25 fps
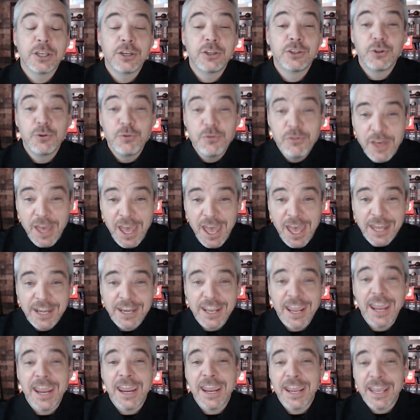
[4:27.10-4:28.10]
do that
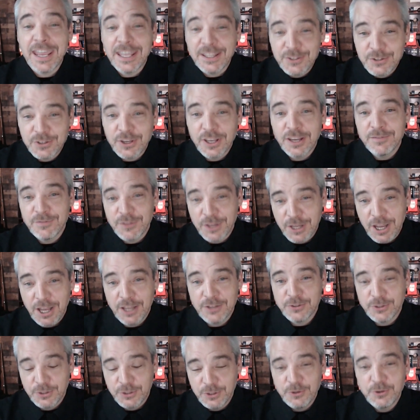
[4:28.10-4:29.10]
and save the
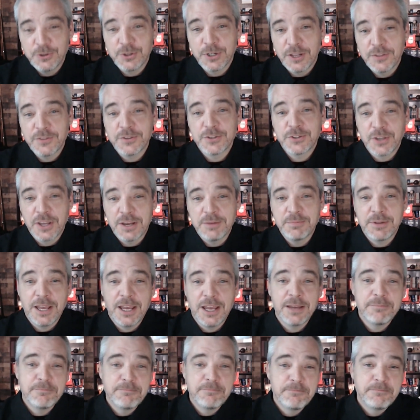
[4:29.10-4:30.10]
Constitution at the same time.